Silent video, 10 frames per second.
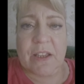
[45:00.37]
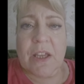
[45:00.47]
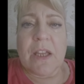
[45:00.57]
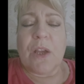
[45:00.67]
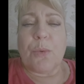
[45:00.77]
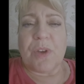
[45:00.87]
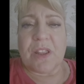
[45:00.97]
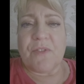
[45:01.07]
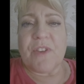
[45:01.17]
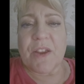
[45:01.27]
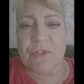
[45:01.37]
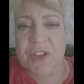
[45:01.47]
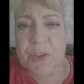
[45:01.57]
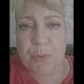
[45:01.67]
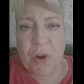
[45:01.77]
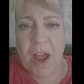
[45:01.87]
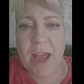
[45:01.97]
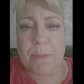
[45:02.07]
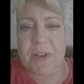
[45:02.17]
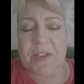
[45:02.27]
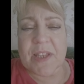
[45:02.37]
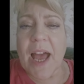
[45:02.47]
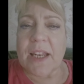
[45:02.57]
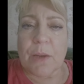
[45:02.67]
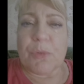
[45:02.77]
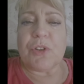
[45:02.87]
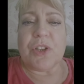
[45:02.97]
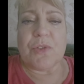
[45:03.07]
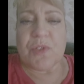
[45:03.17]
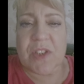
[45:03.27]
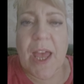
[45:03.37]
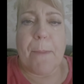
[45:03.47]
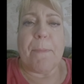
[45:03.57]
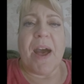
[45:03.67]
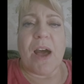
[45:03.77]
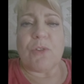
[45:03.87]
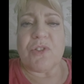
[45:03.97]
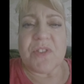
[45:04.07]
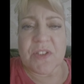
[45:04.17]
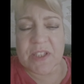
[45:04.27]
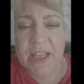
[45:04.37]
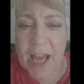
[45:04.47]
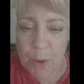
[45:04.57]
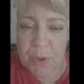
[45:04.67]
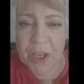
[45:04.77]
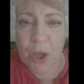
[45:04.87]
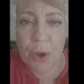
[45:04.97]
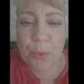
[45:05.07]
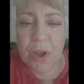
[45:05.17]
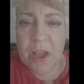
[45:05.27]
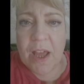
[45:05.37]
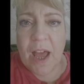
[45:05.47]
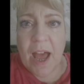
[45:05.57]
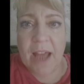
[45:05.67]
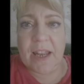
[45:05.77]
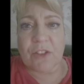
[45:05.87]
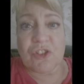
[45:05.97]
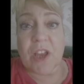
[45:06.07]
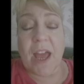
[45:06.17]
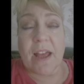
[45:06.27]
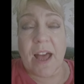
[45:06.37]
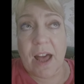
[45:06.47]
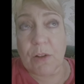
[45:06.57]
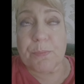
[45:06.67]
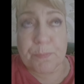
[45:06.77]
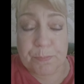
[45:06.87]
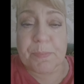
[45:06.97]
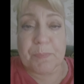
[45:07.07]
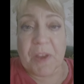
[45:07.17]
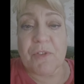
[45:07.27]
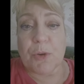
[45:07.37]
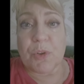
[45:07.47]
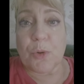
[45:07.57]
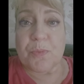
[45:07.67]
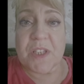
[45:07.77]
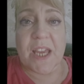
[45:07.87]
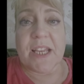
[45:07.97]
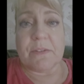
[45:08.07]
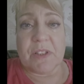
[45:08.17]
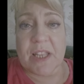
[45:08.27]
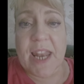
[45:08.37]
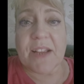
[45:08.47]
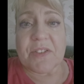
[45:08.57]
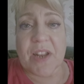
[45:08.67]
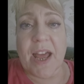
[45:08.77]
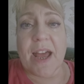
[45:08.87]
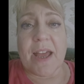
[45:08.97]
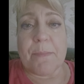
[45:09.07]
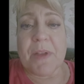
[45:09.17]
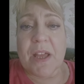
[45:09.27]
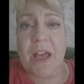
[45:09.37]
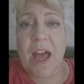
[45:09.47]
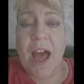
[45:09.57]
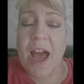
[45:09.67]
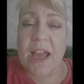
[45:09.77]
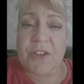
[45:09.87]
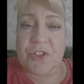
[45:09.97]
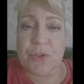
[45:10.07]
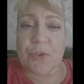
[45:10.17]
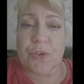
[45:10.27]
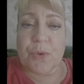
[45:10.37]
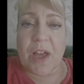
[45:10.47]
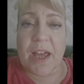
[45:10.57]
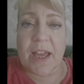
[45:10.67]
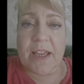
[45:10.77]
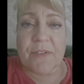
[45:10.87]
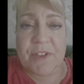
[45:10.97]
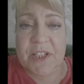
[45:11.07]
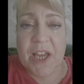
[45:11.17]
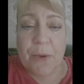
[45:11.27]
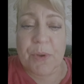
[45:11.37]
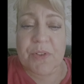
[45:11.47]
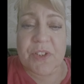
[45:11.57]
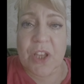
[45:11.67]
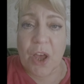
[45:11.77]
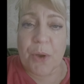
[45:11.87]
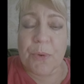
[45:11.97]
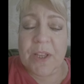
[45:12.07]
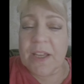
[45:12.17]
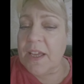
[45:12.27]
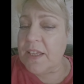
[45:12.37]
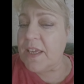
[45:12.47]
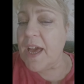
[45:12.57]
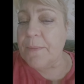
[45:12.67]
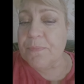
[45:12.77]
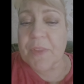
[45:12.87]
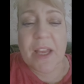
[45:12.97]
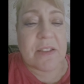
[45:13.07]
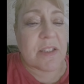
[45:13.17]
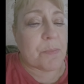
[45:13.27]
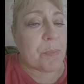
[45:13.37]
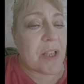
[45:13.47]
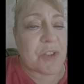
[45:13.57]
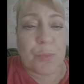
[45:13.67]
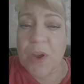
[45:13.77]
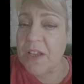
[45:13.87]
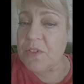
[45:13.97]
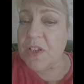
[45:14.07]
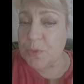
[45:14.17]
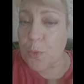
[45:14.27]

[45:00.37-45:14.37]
stick with various primers, and I'm going to use setting powders and see how we go. And I'll give you an update the next time I do a video. So yeah, it's